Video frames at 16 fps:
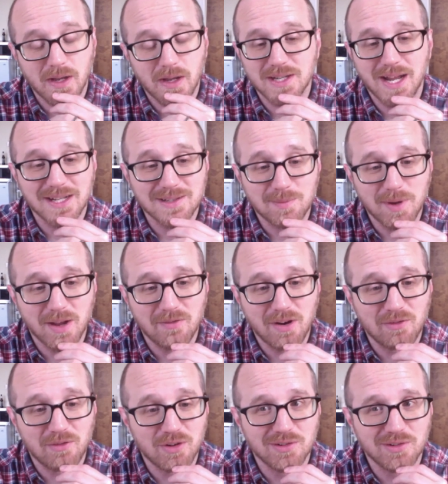It's not
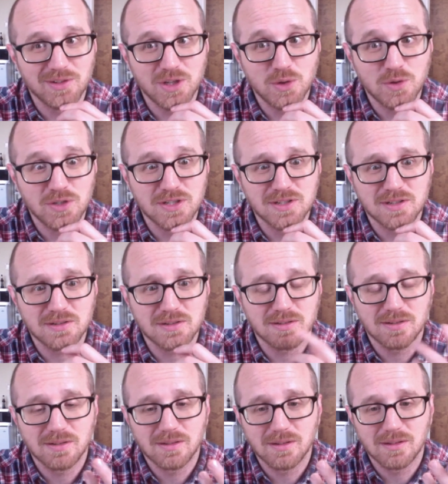something I've ever
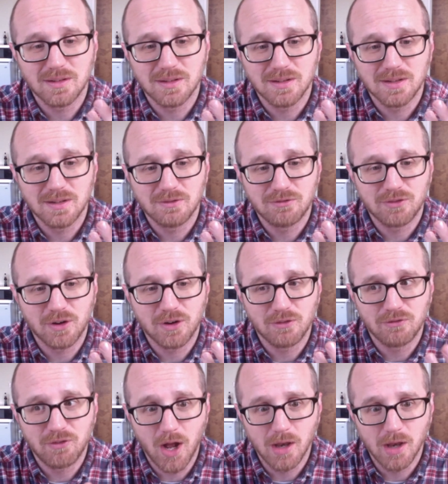used
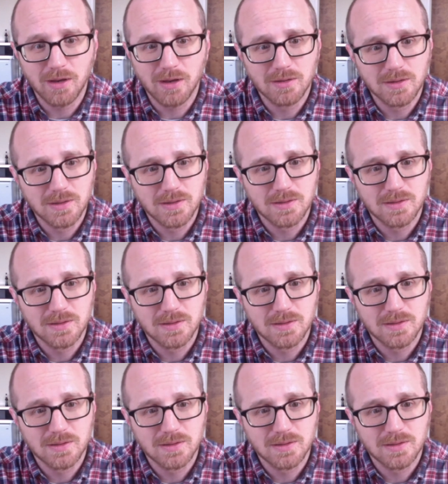for fun.